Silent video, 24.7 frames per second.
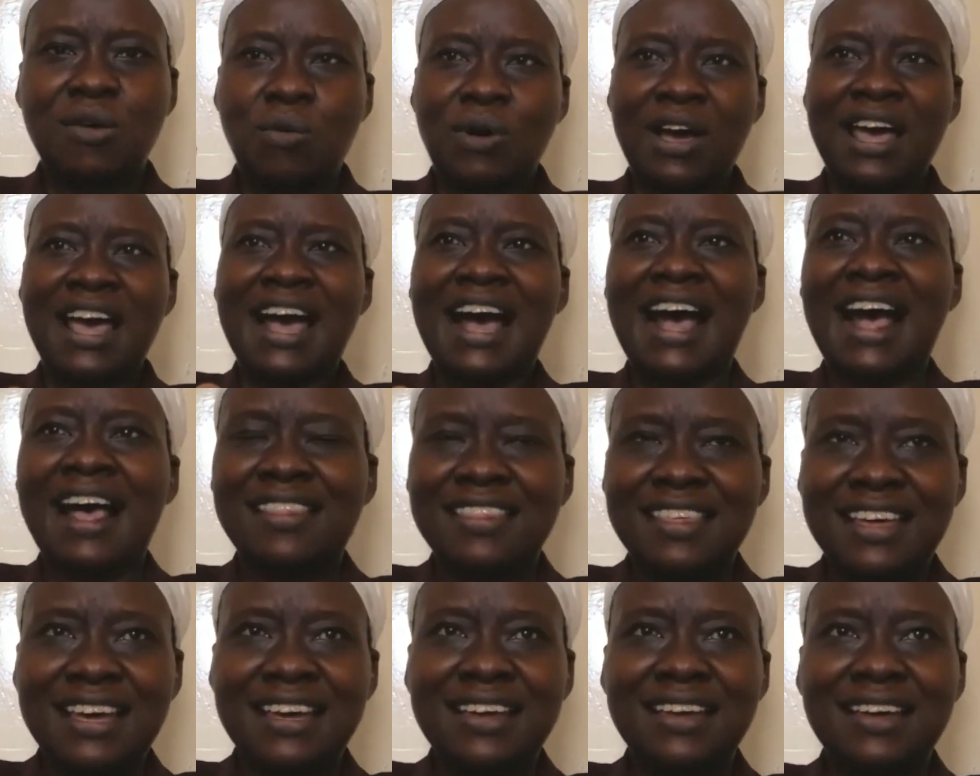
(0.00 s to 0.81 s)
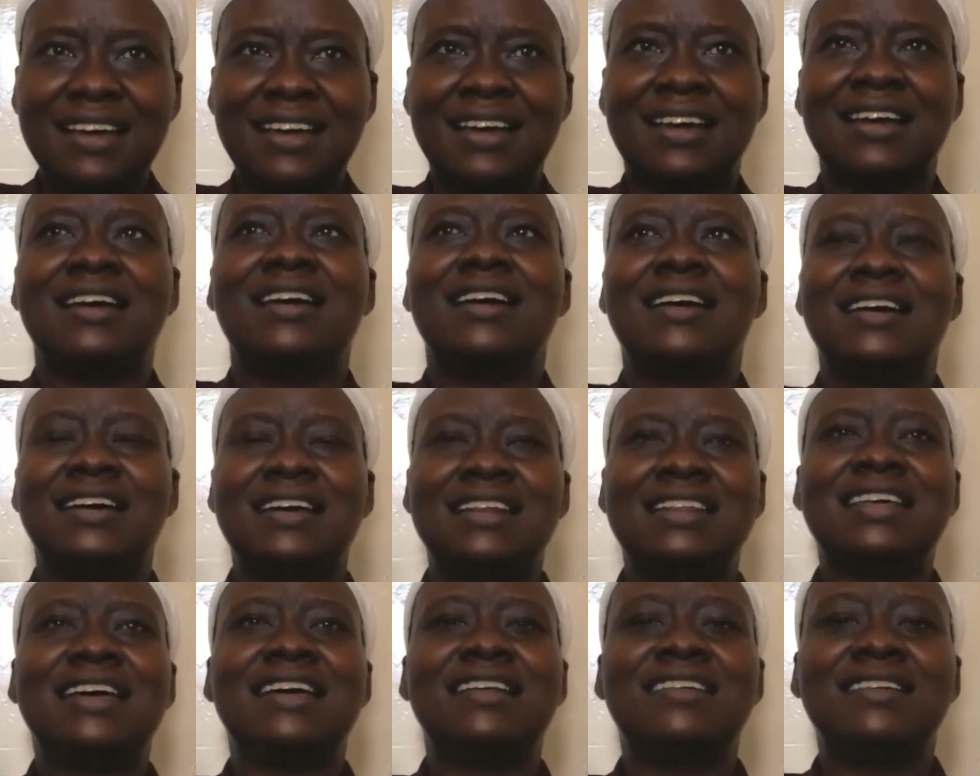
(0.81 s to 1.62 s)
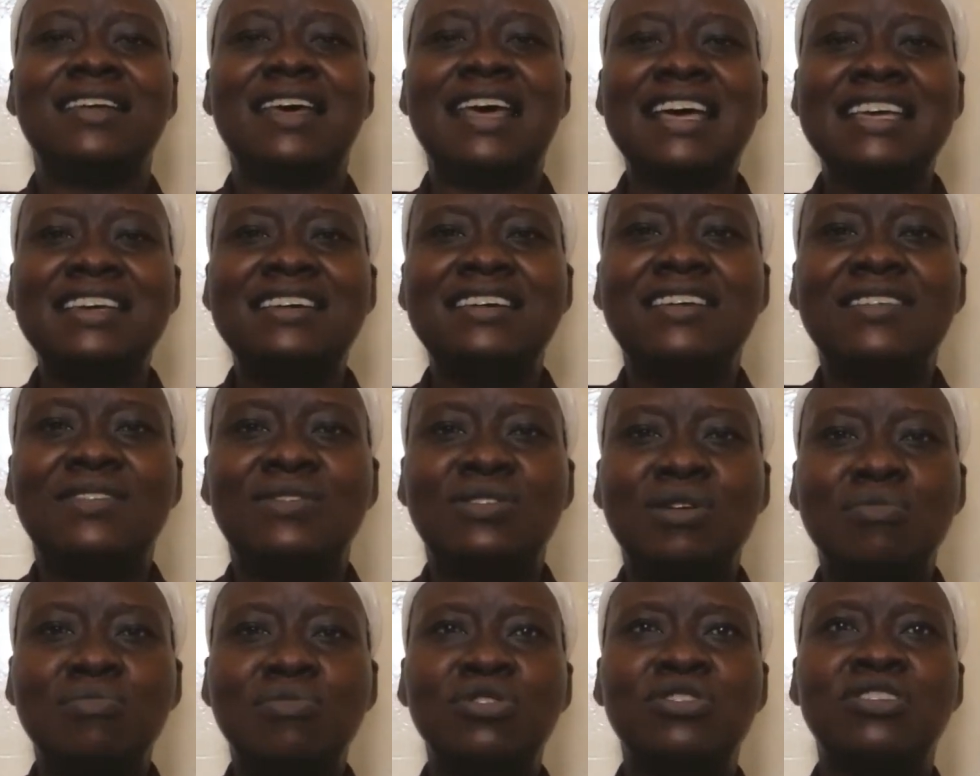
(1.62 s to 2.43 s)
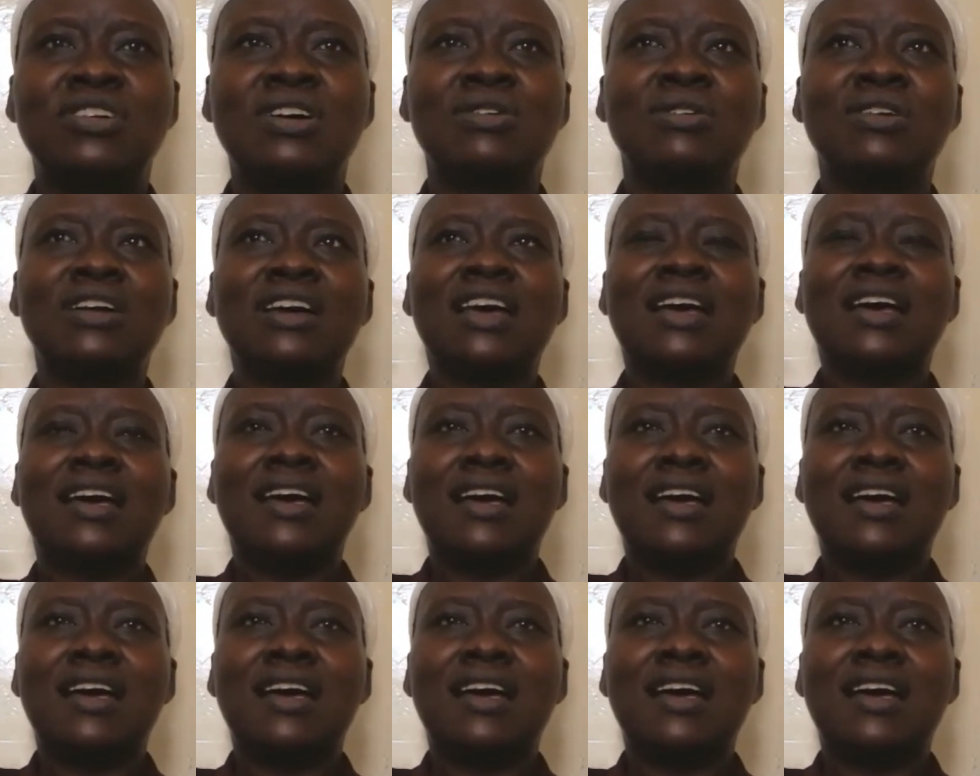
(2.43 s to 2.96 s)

Where are they in the age distribution?